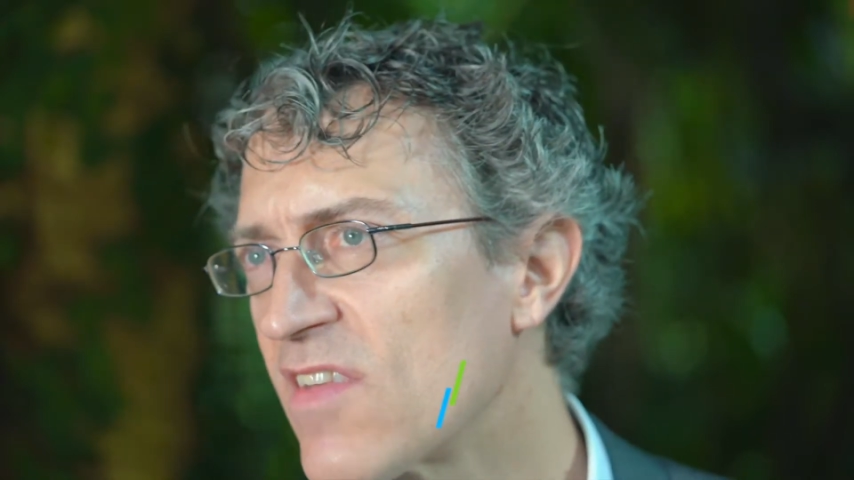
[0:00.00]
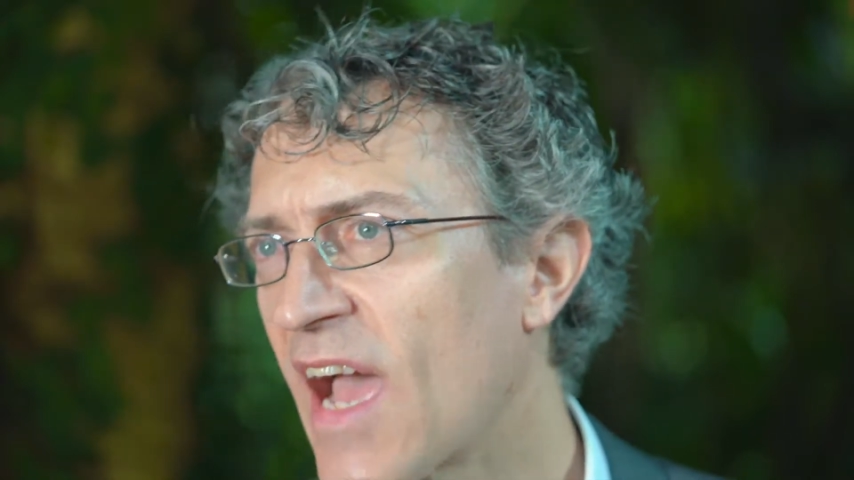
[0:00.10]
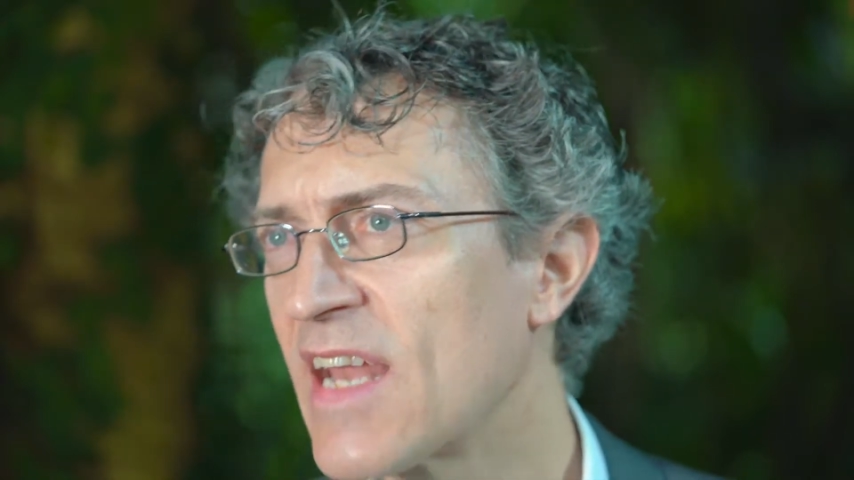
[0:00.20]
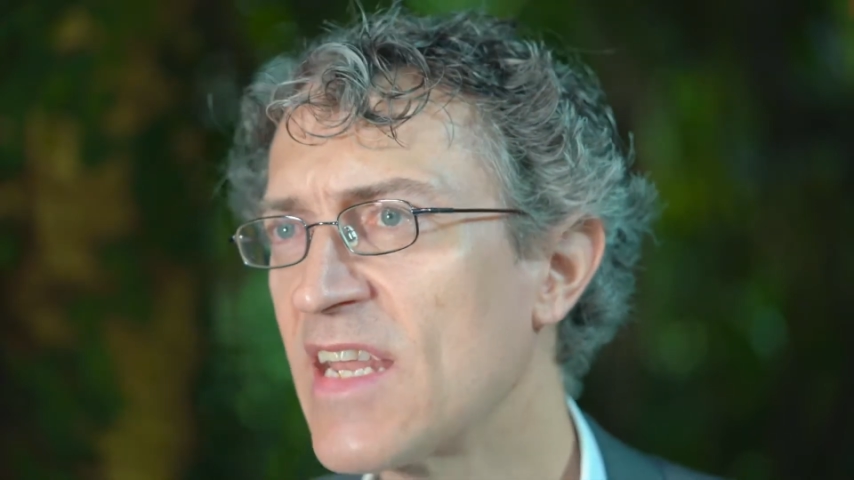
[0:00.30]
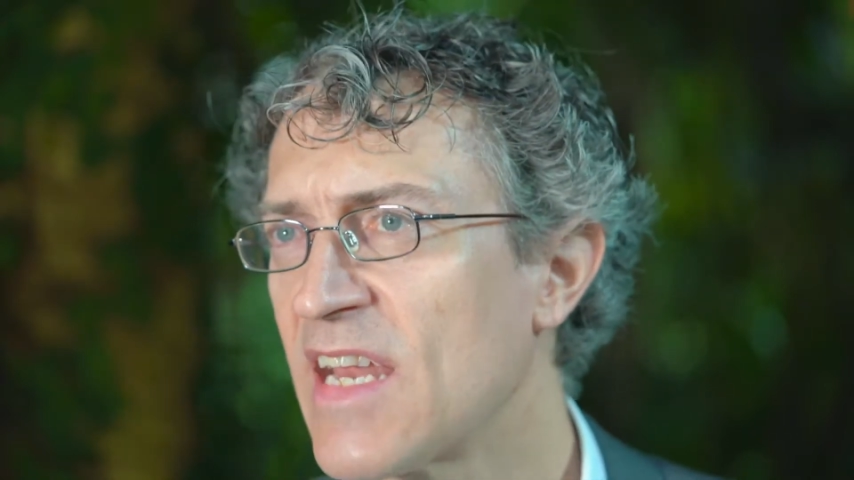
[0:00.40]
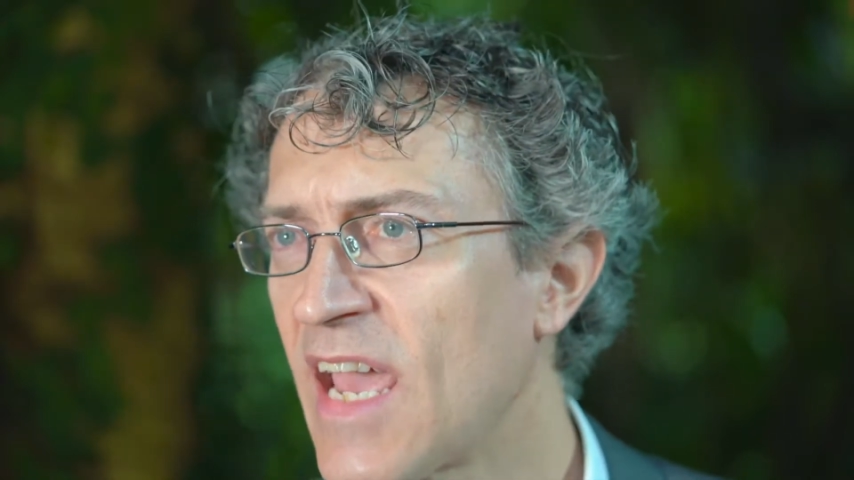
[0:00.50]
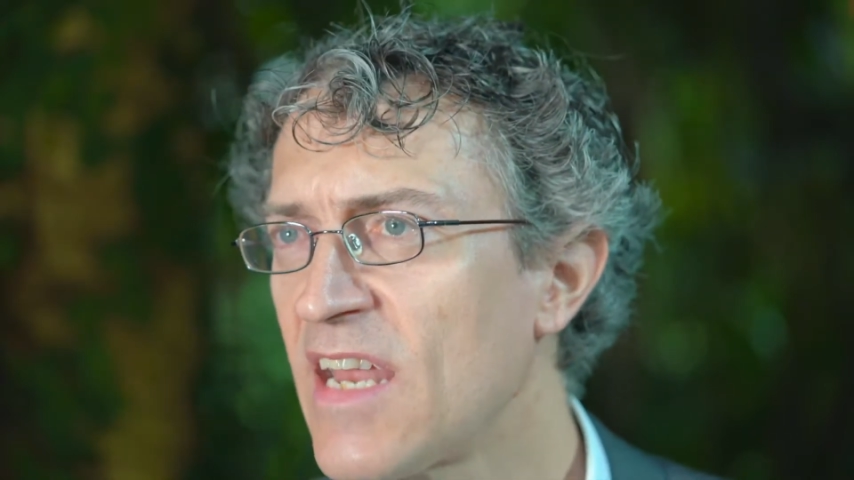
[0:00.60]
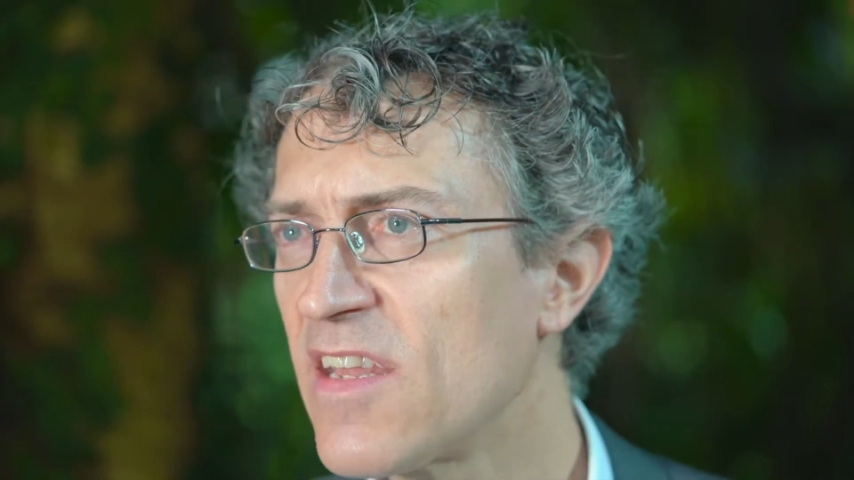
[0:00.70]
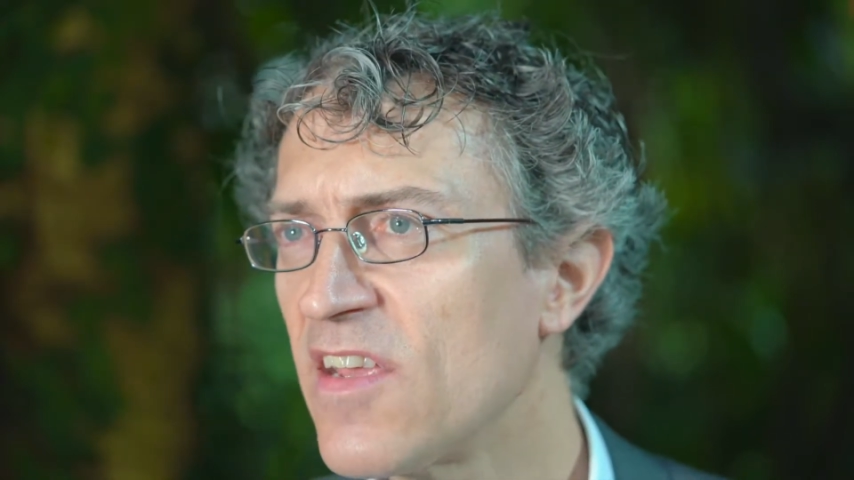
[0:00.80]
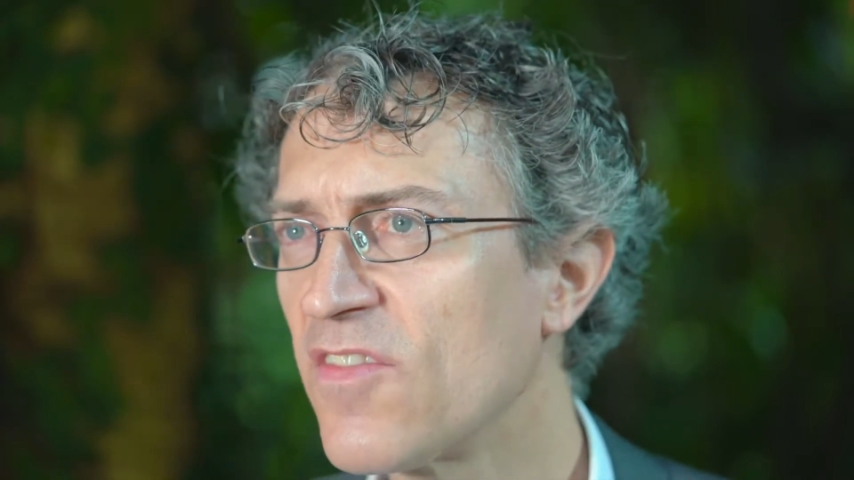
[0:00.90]

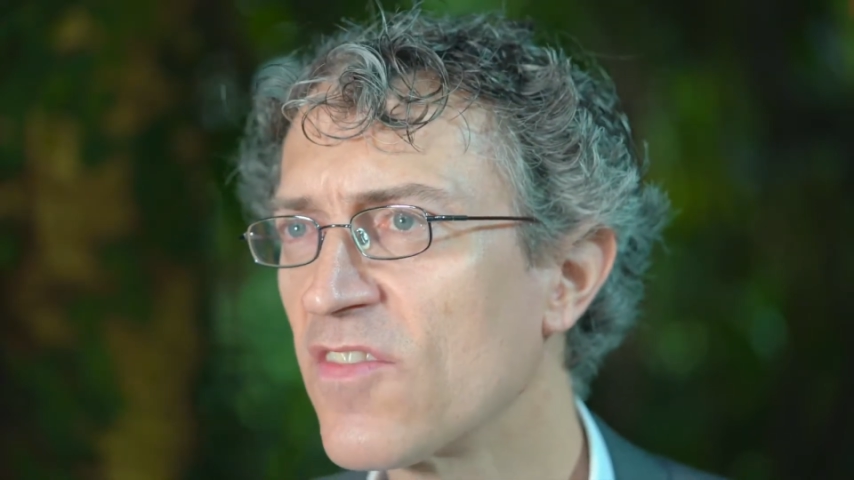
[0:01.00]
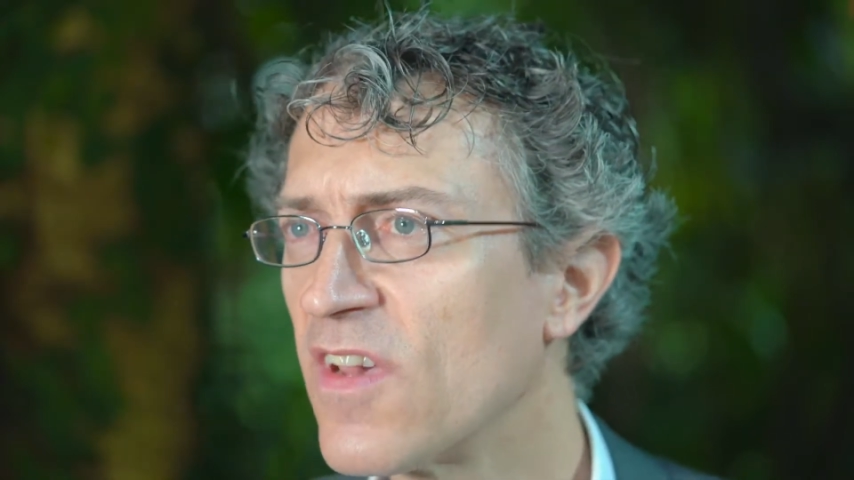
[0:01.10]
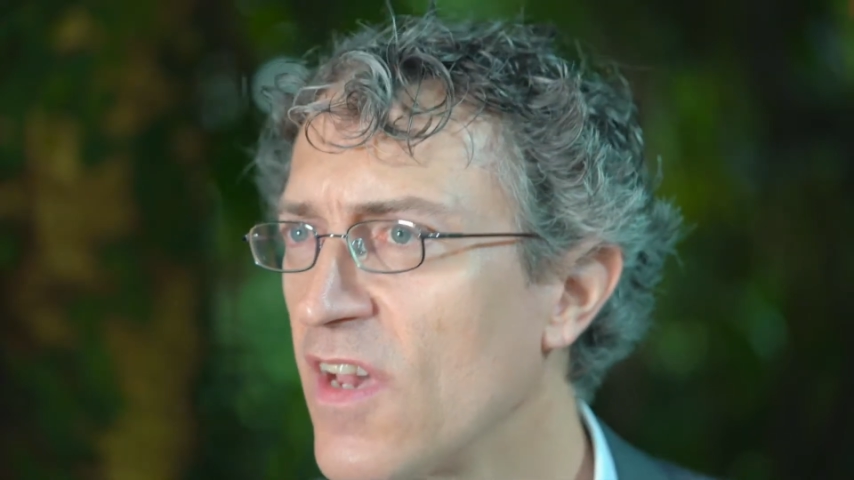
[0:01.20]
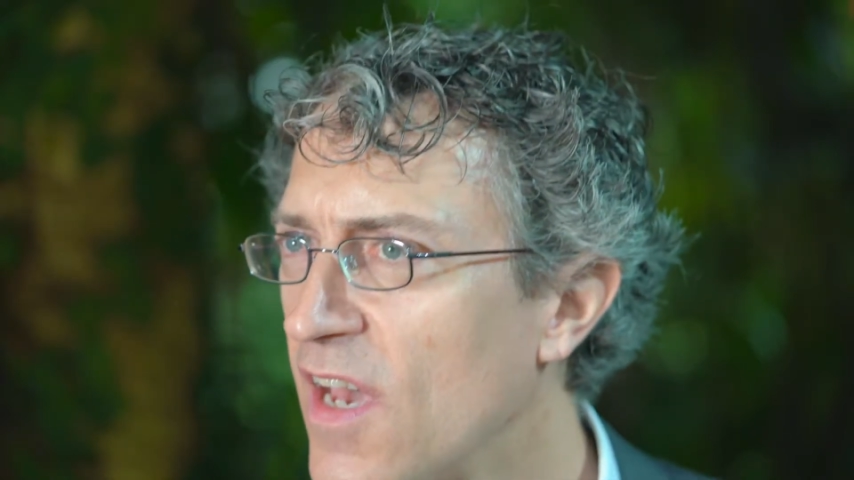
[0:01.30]
1980s.